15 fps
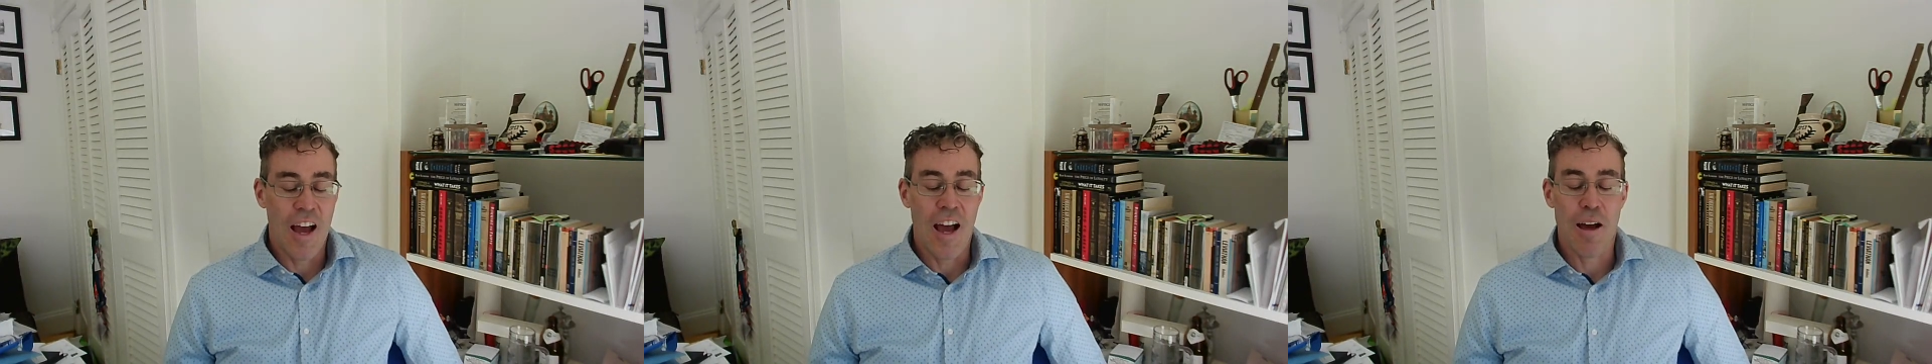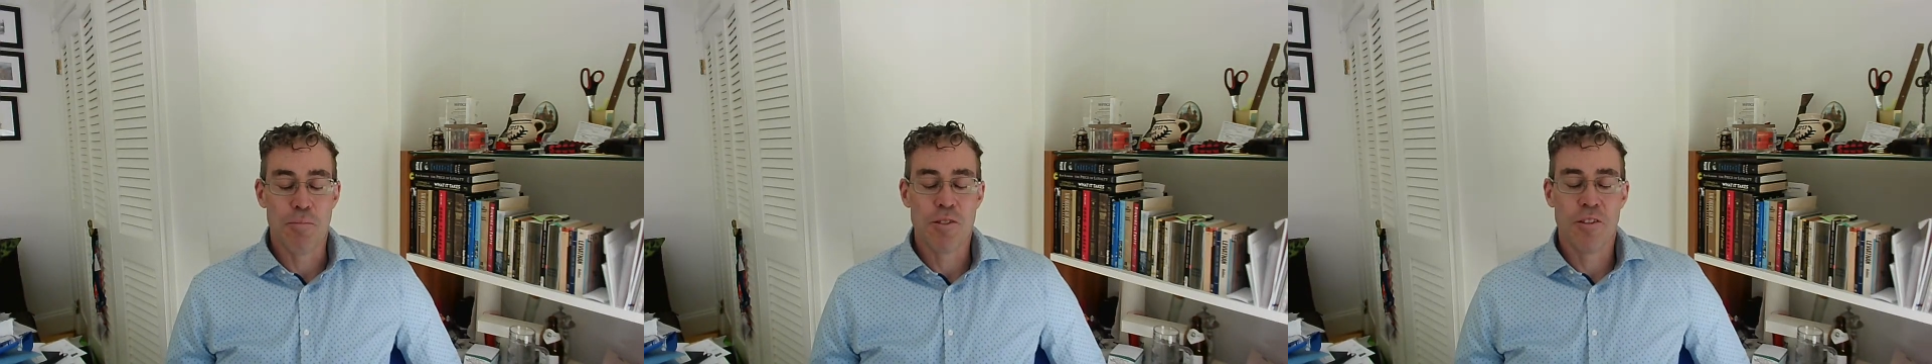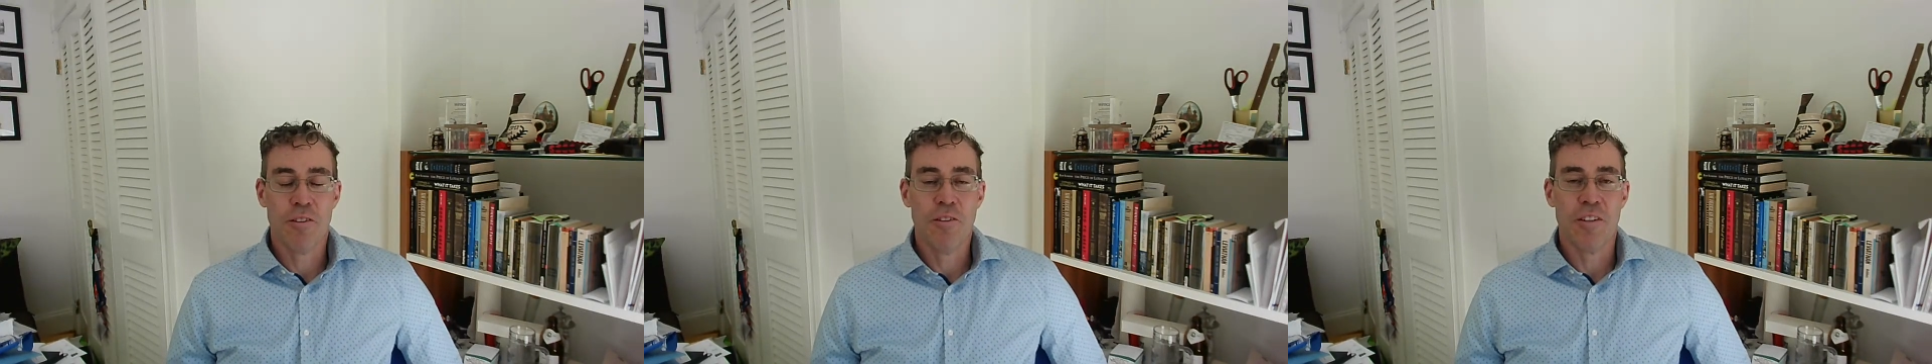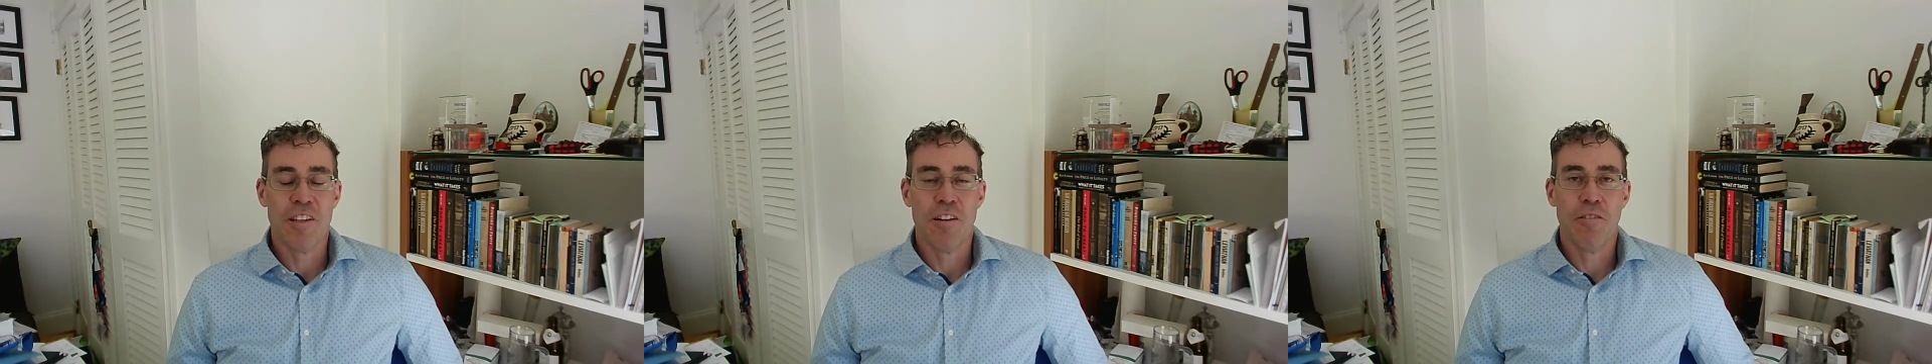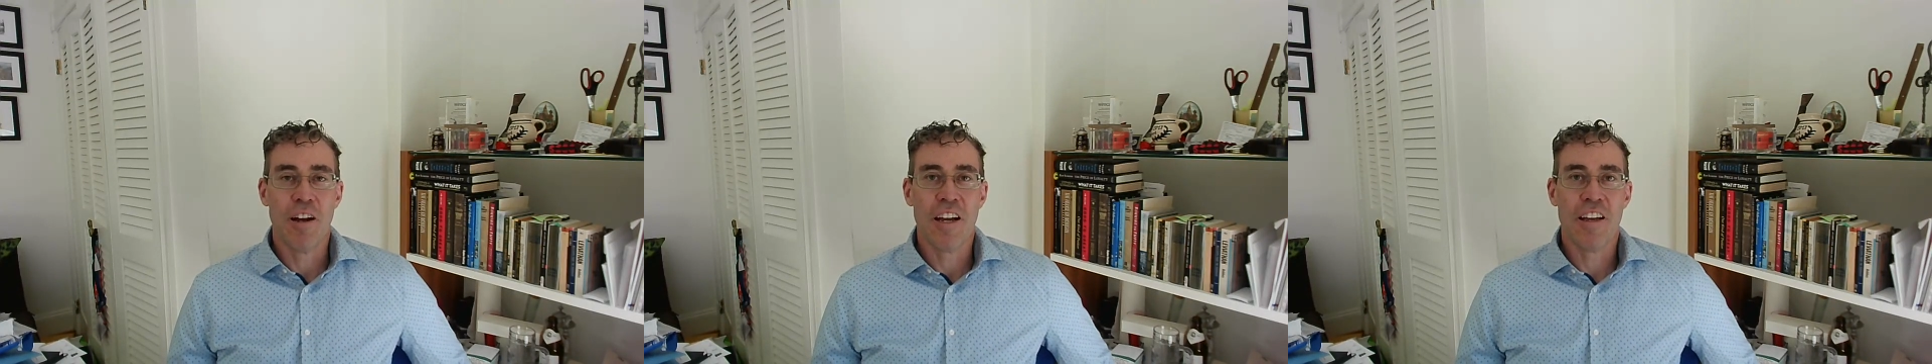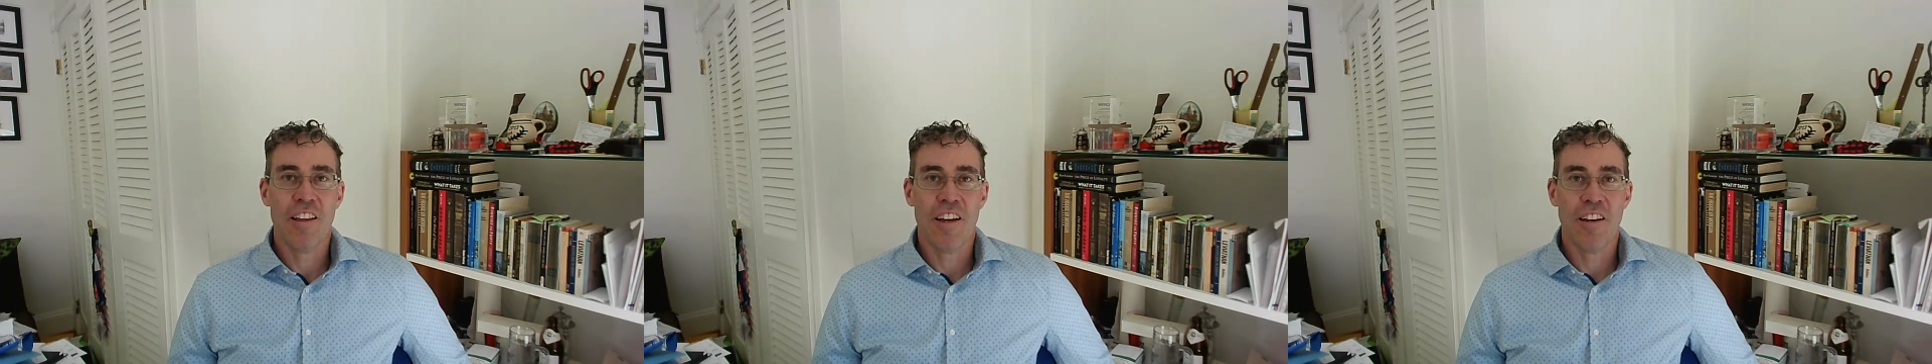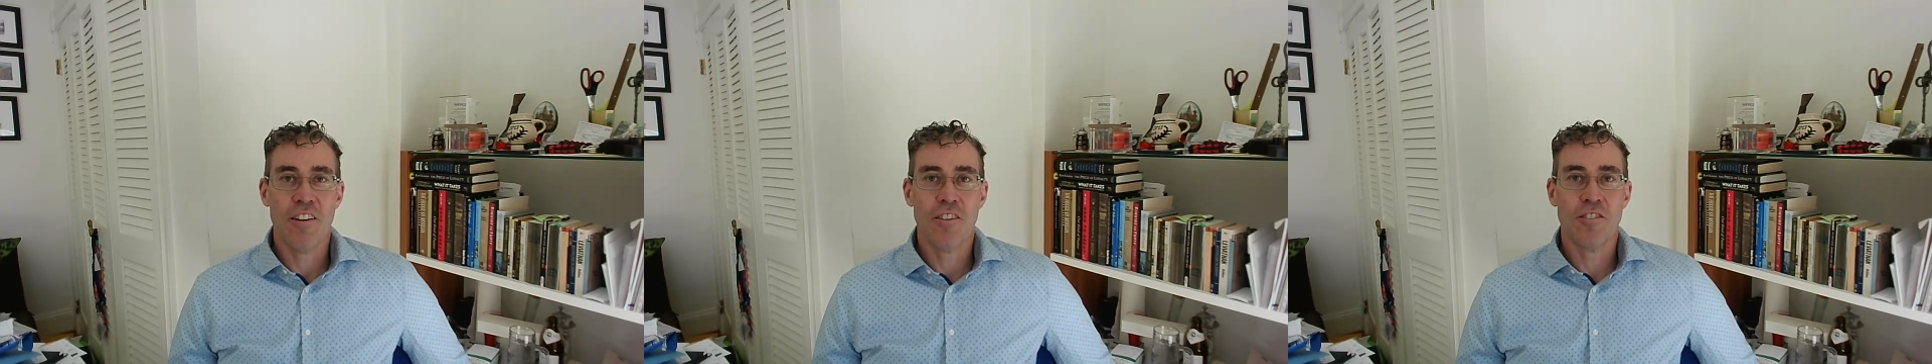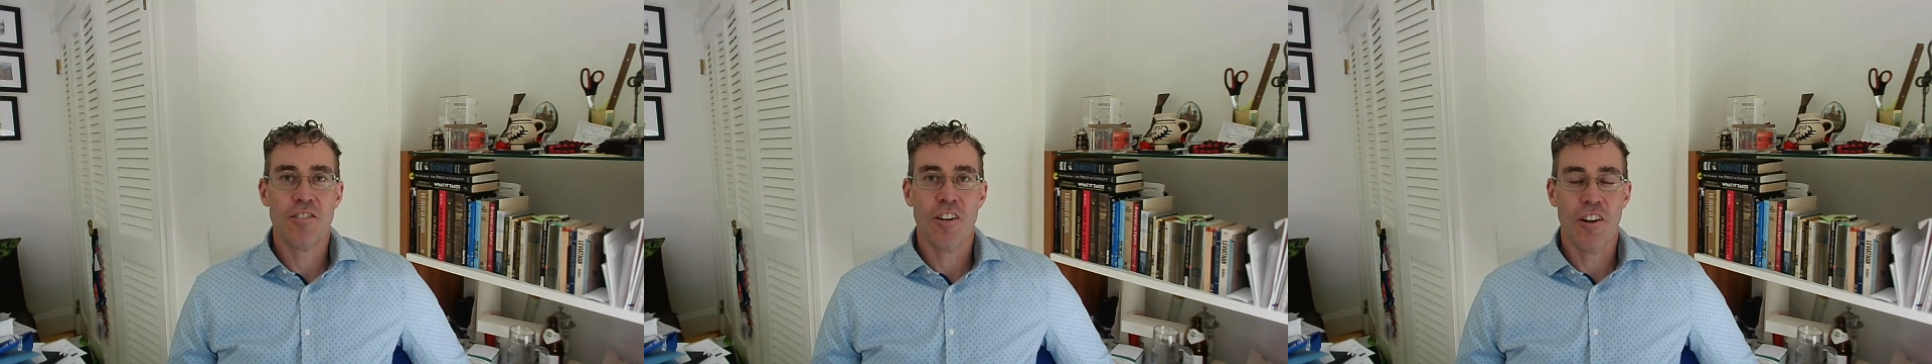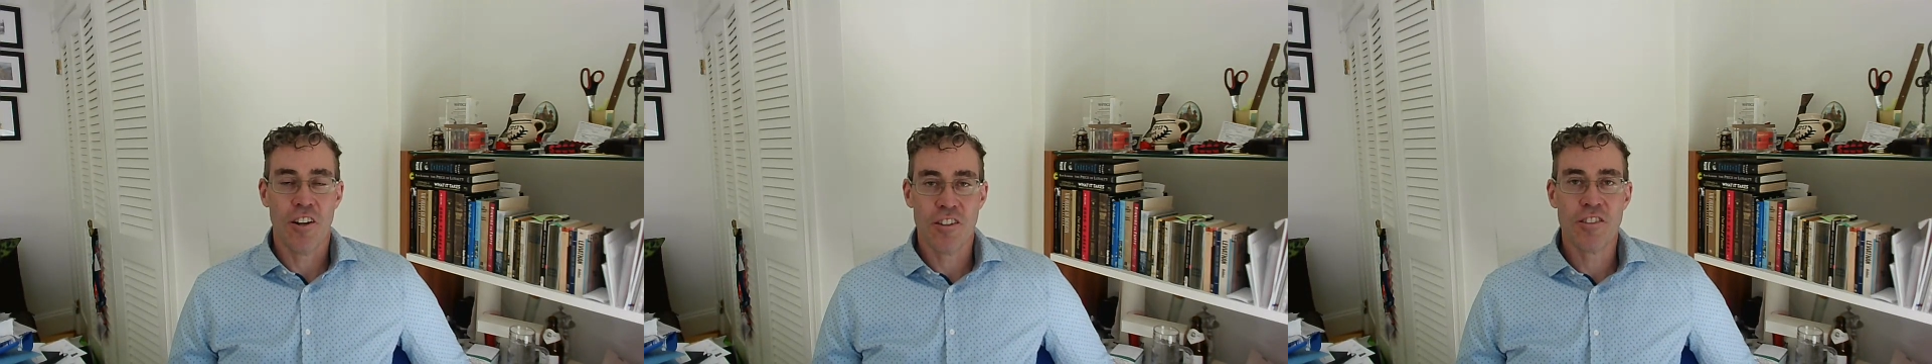Absolutely. The regulators are